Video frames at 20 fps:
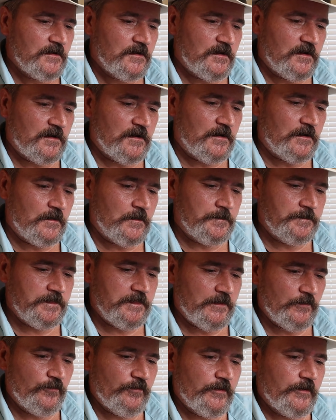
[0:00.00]

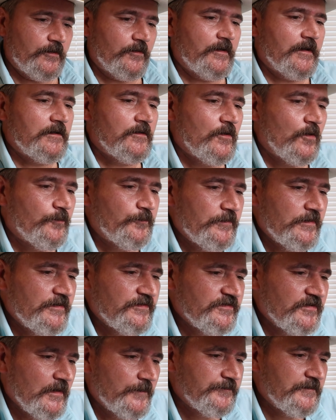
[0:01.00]
Um, we're going to go ahead and open
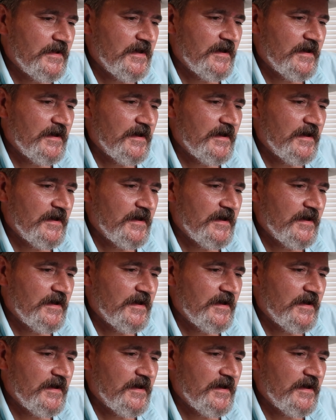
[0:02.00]
this up